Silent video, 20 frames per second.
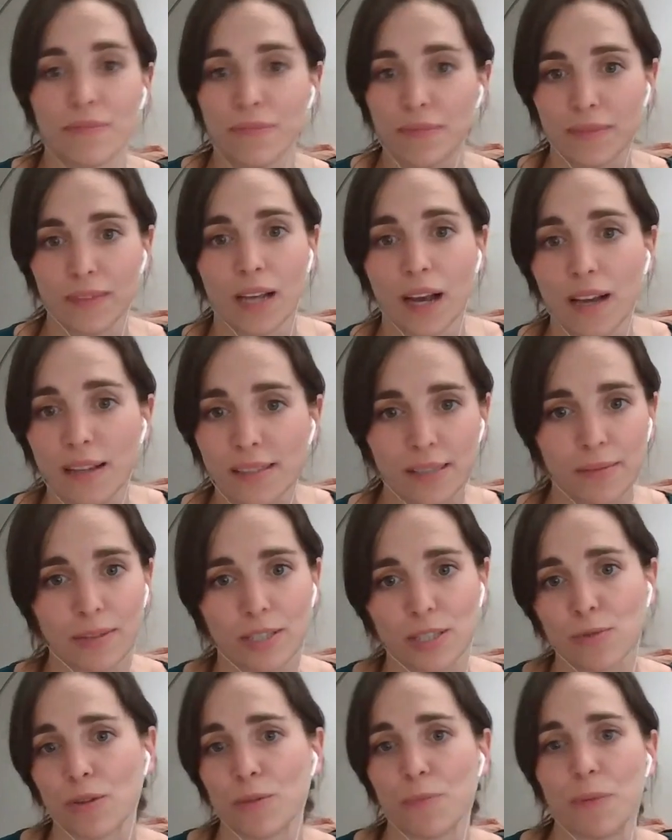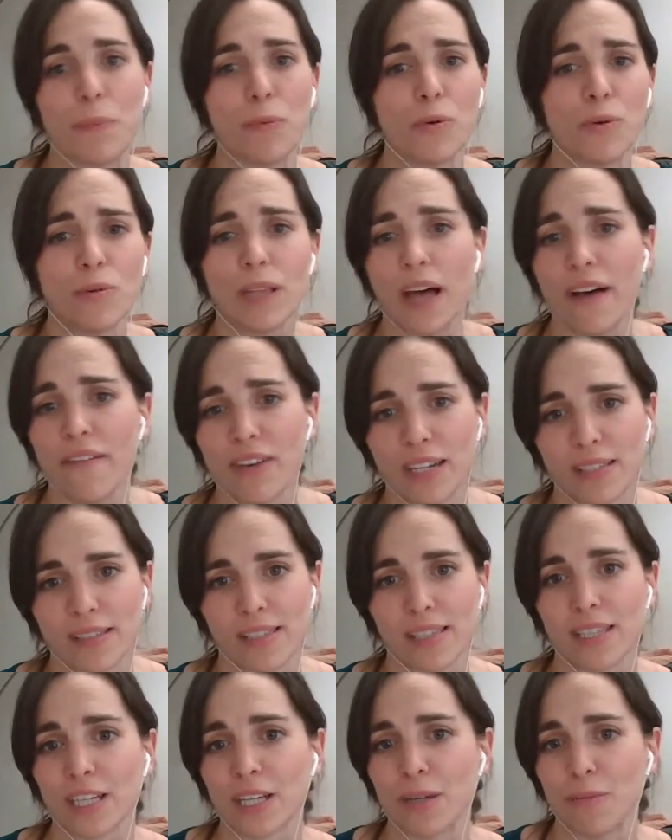customers, with the people who love us
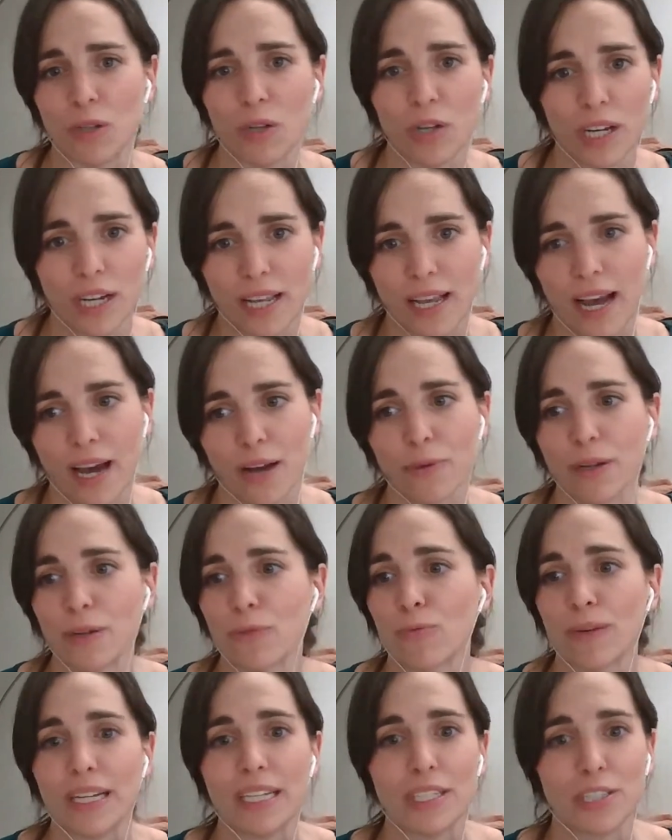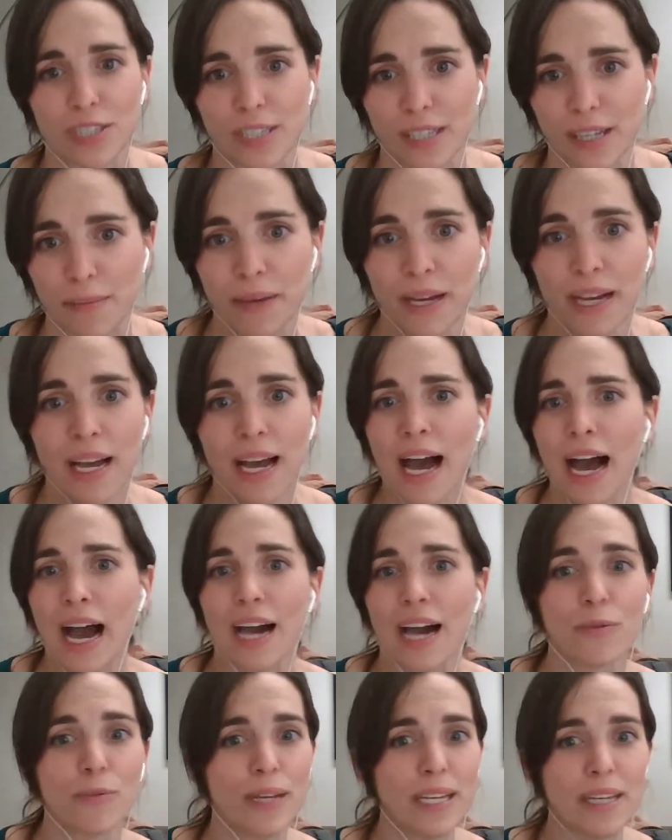in the community? How do we reach them?
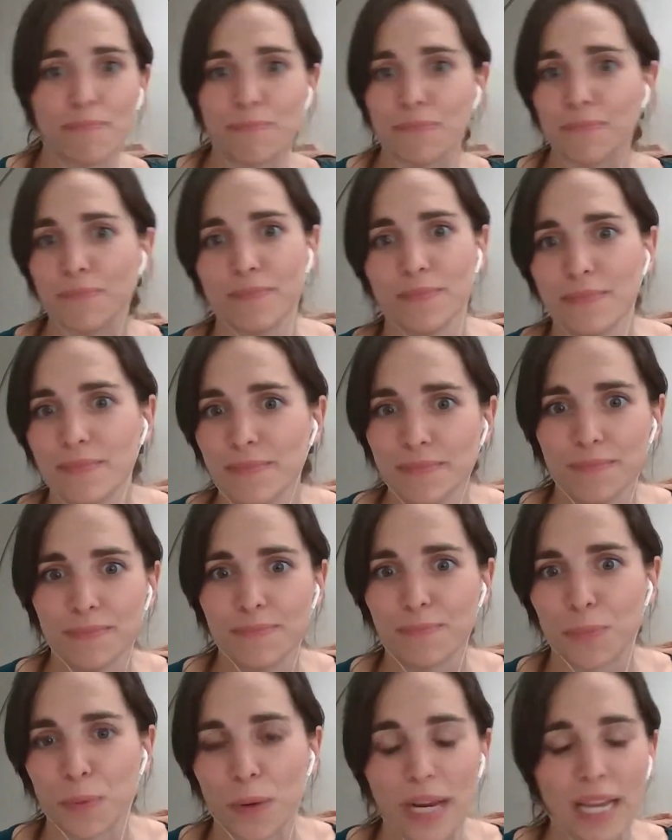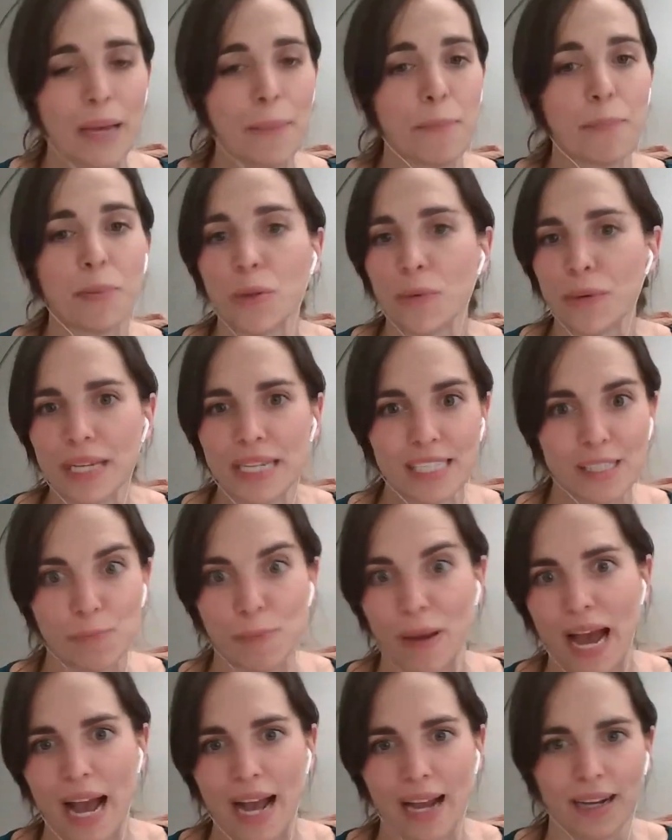How do we bring employees
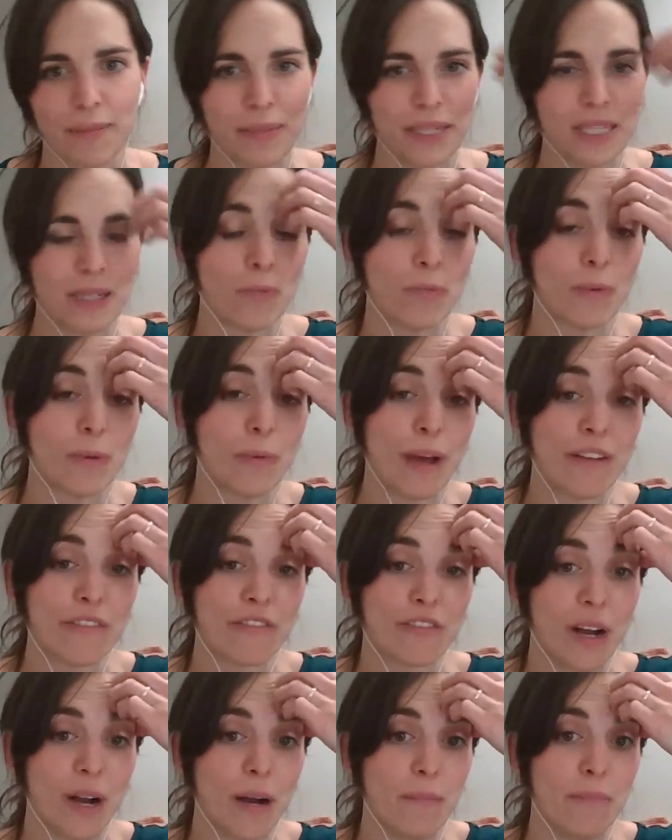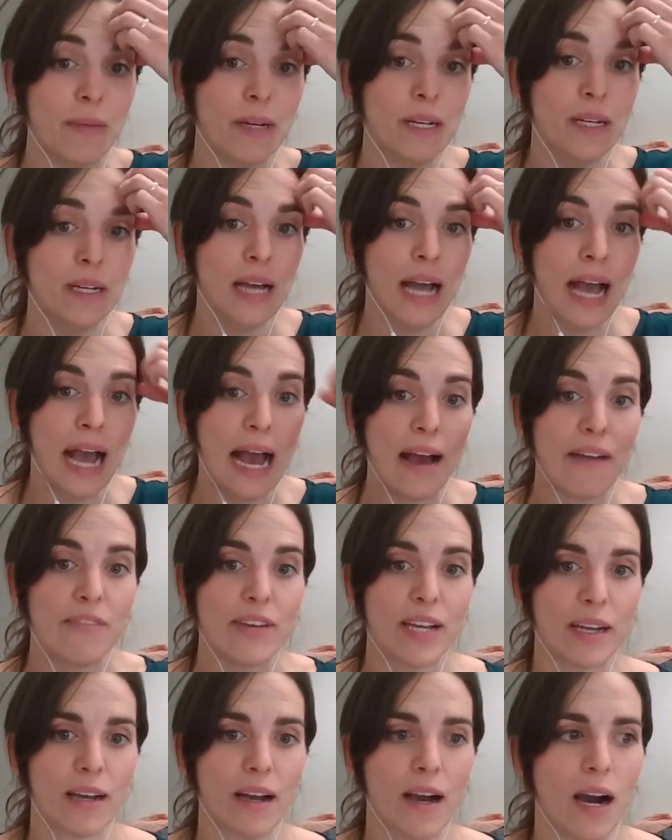back? I mean, we went from
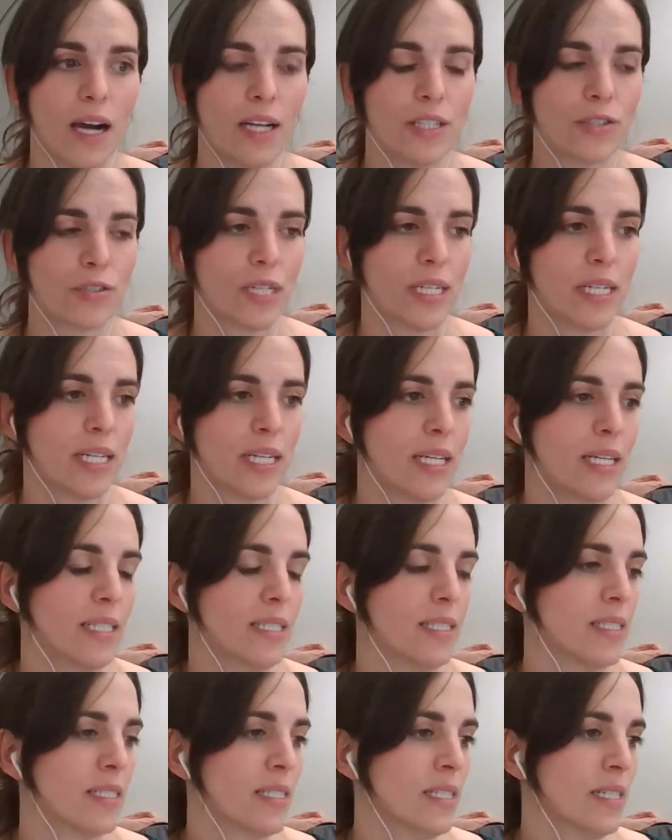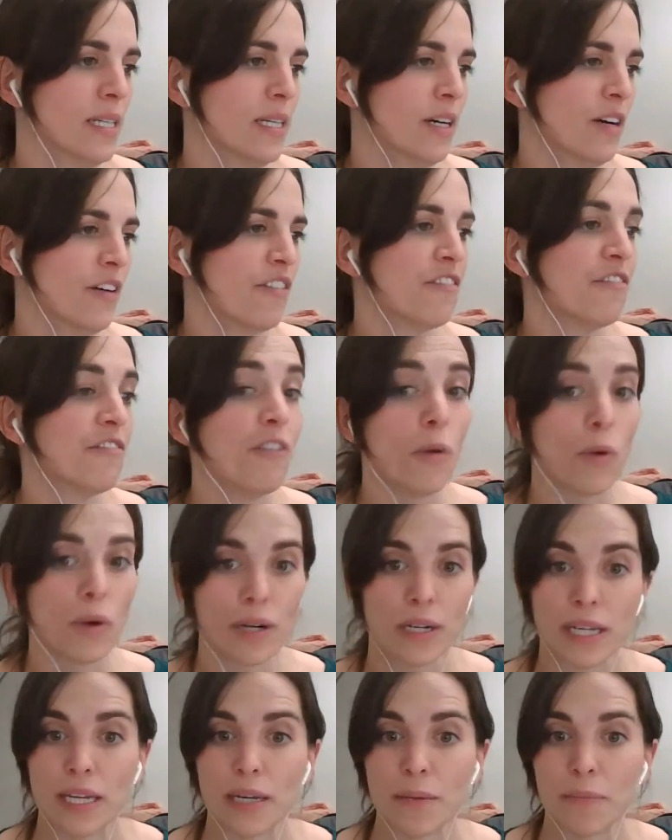having
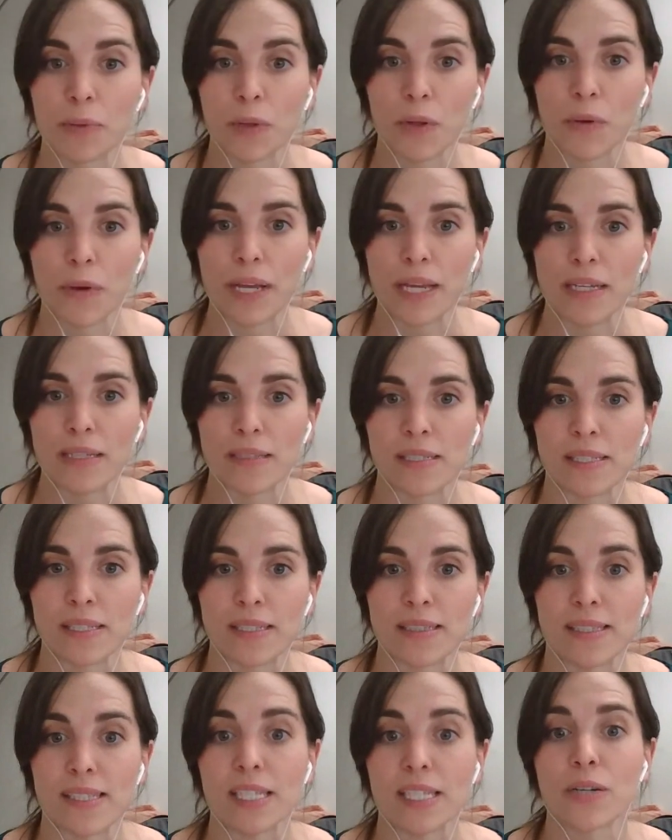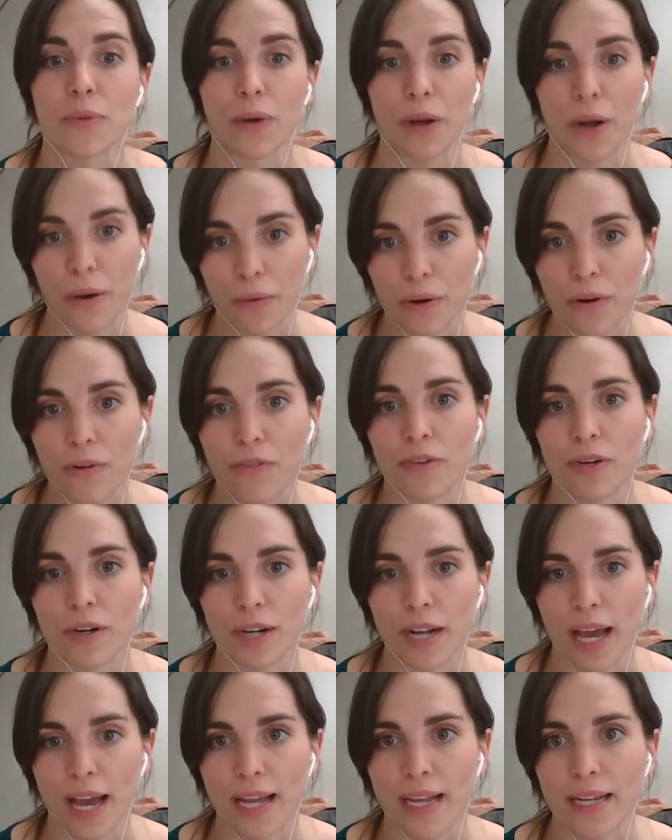140 employees to 0
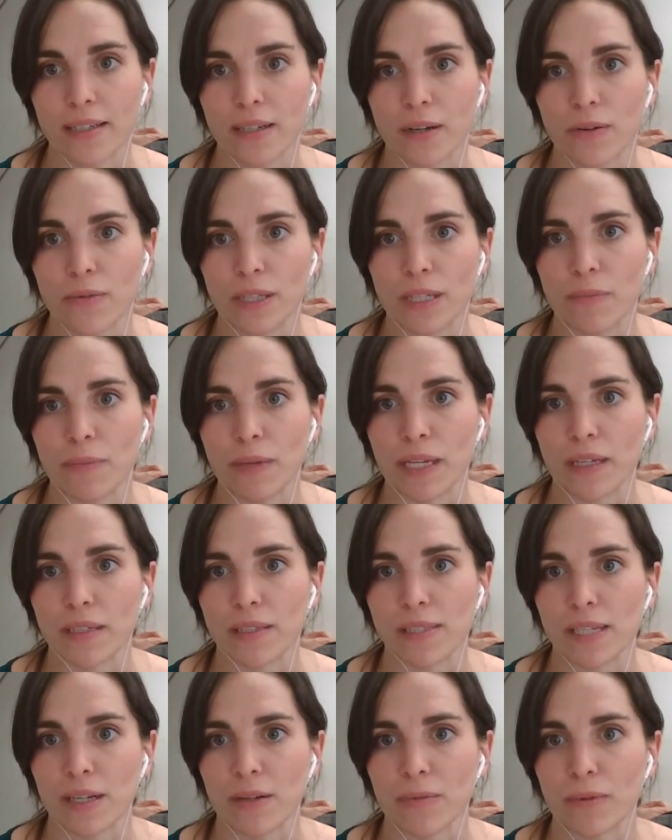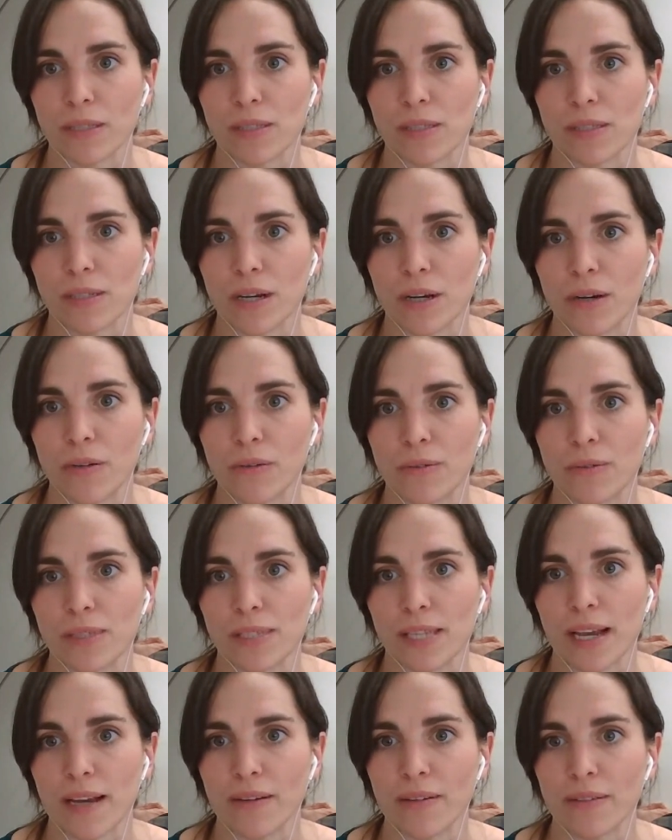overnight, only because there was no
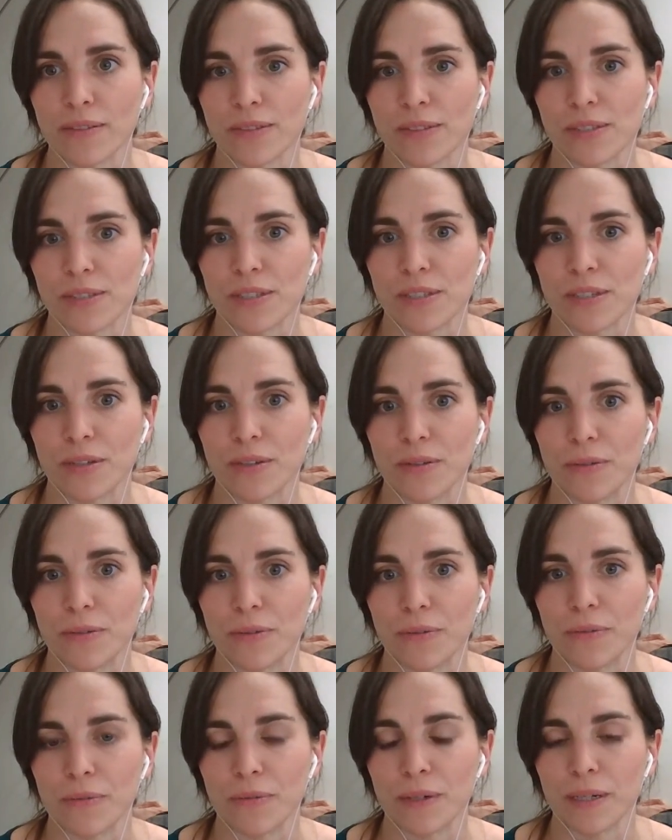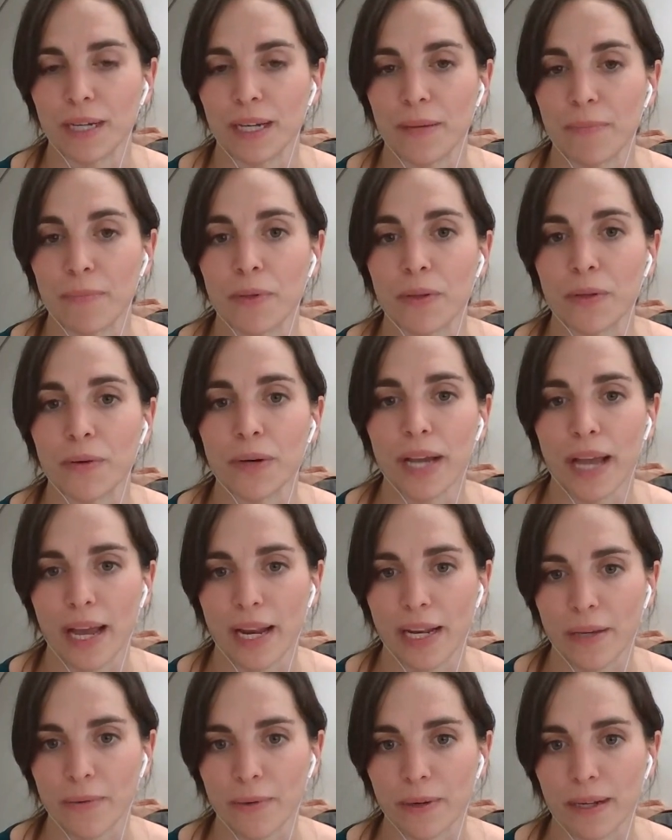sales to employ
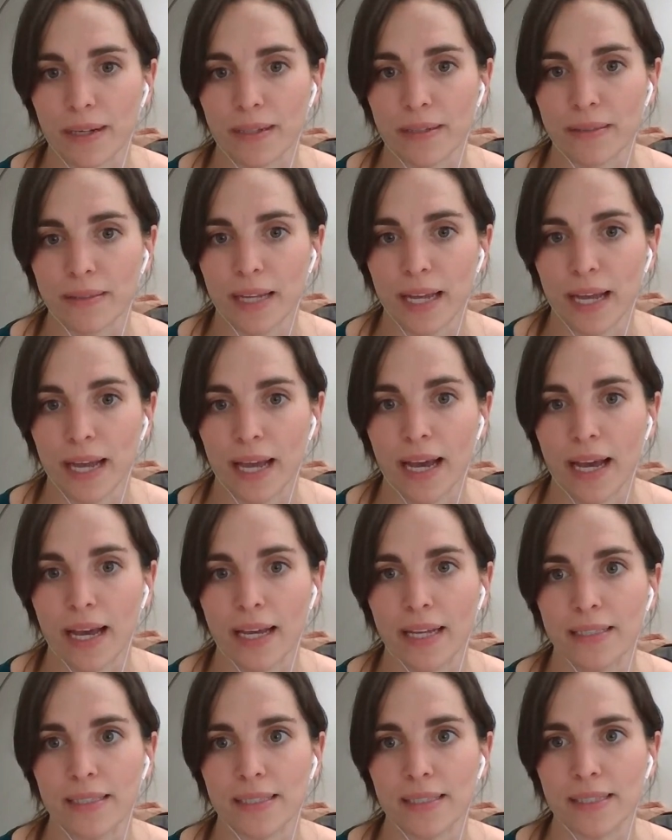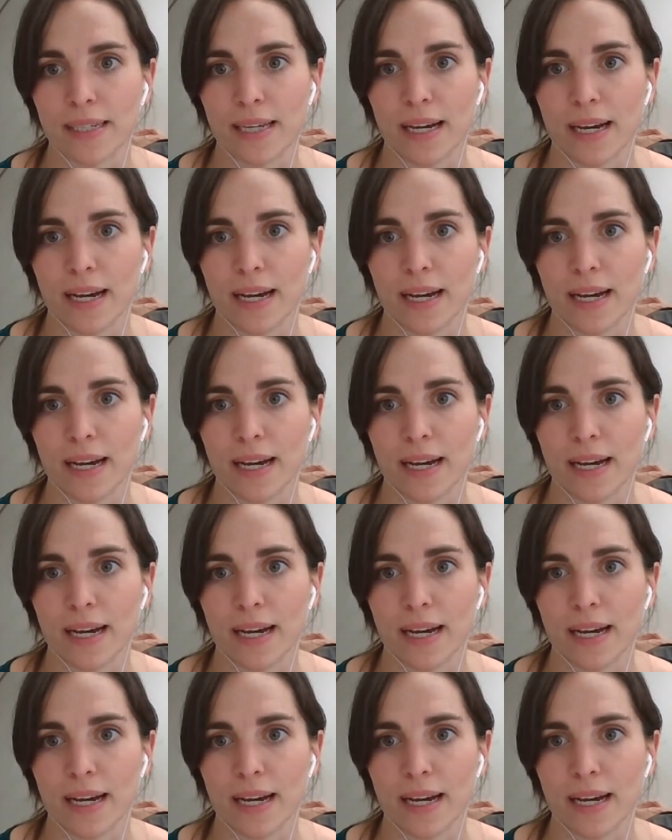anyone. And